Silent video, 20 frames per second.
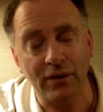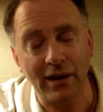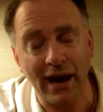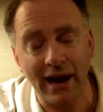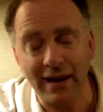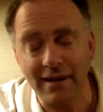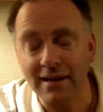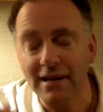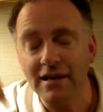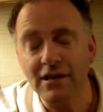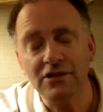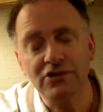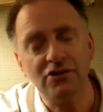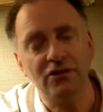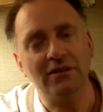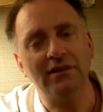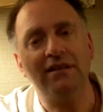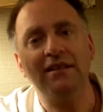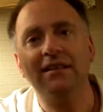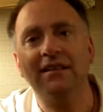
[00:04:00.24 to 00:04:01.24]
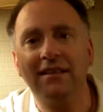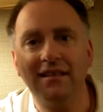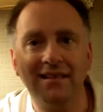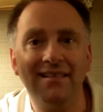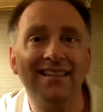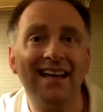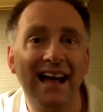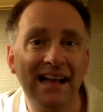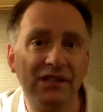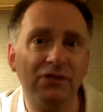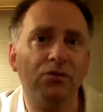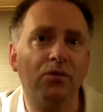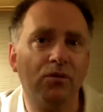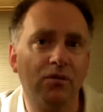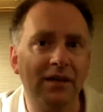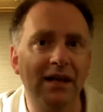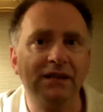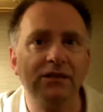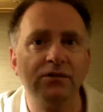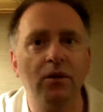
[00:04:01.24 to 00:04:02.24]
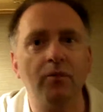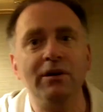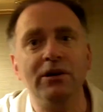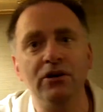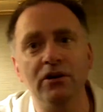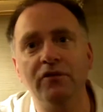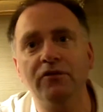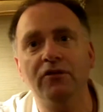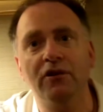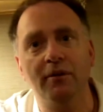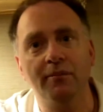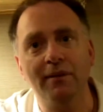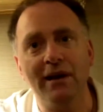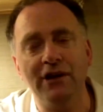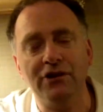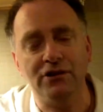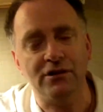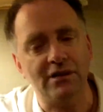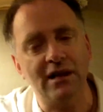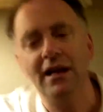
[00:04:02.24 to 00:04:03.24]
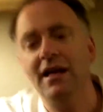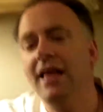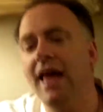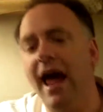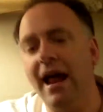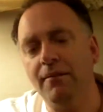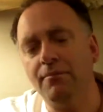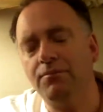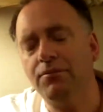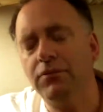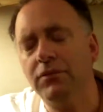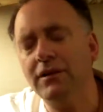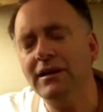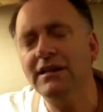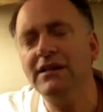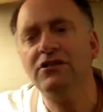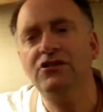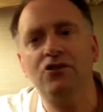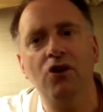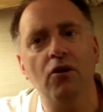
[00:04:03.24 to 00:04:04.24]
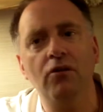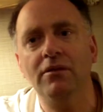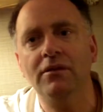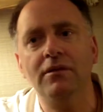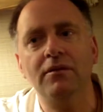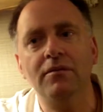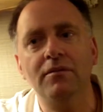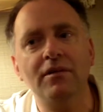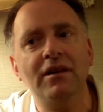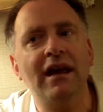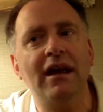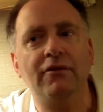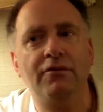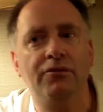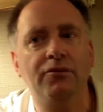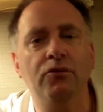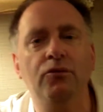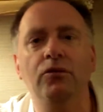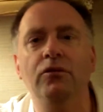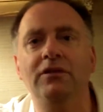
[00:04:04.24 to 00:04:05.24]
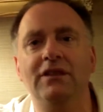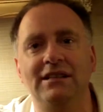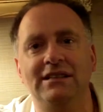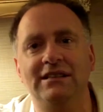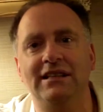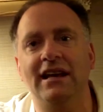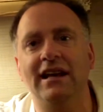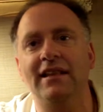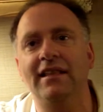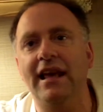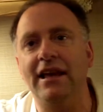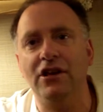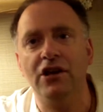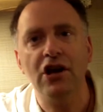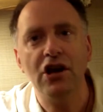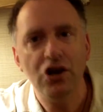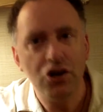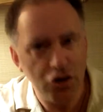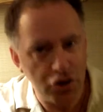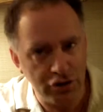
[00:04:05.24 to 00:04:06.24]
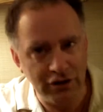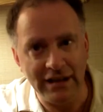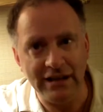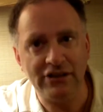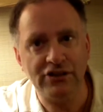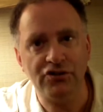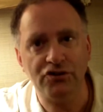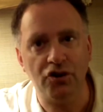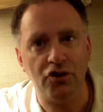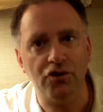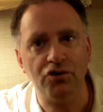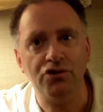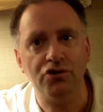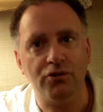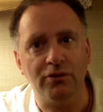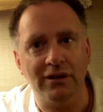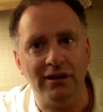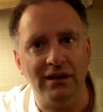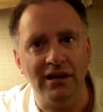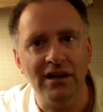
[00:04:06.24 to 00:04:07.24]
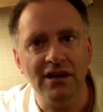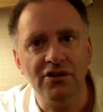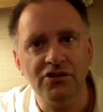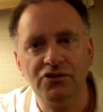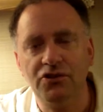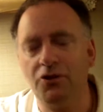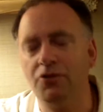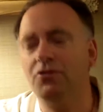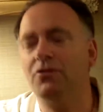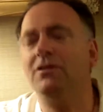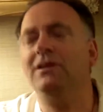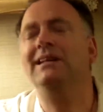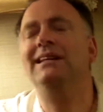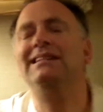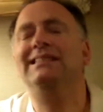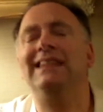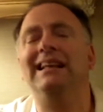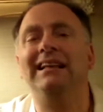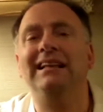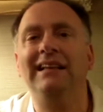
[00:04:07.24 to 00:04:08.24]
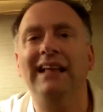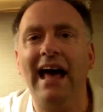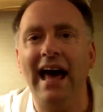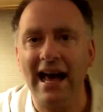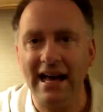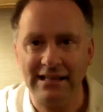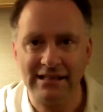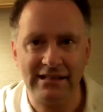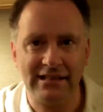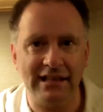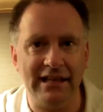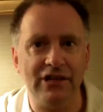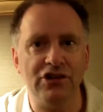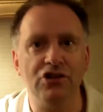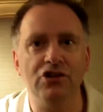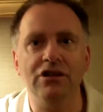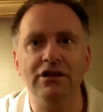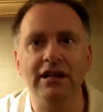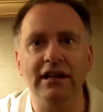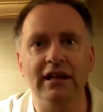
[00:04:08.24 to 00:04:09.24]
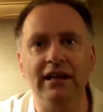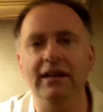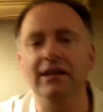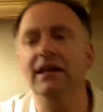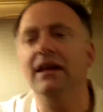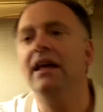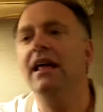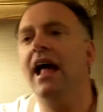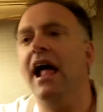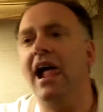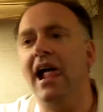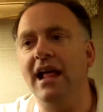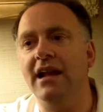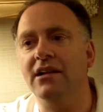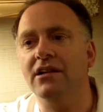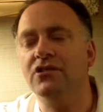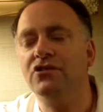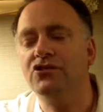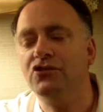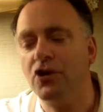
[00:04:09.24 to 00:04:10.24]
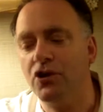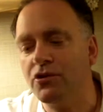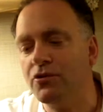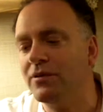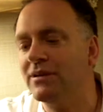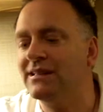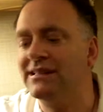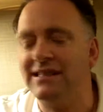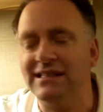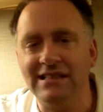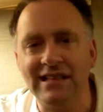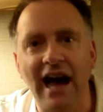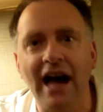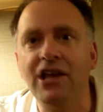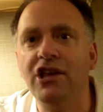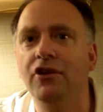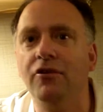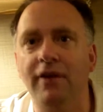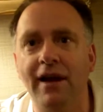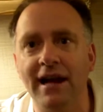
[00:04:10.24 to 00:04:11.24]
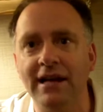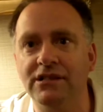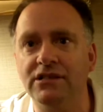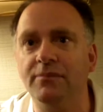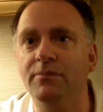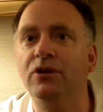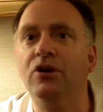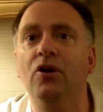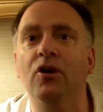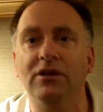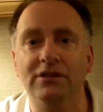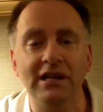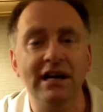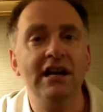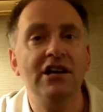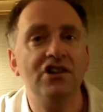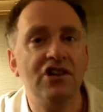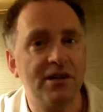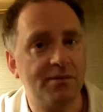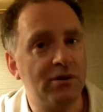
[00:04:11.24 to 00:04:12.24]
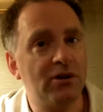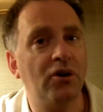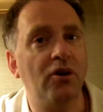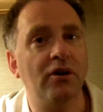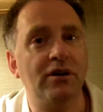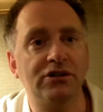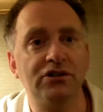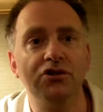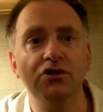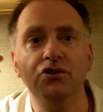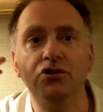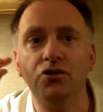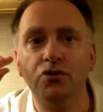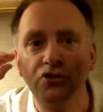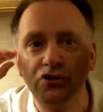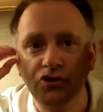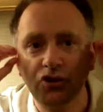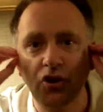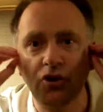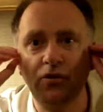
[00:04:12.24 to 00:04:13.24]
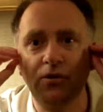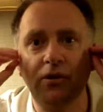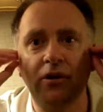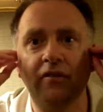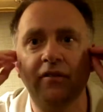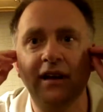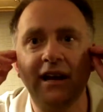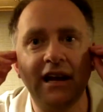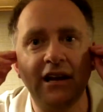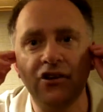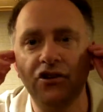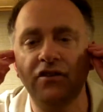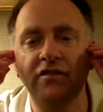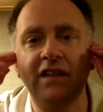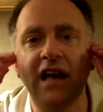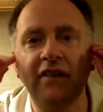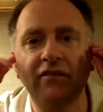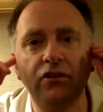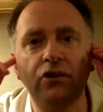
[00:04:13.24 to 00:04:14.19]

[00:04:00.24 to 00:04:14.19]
Okay? So that's what we do for our patients. And please don't get fooled to saying that you need surgery. Surgery is the last thing you need, and surgery is not your answer, because just because you do surgery over here, you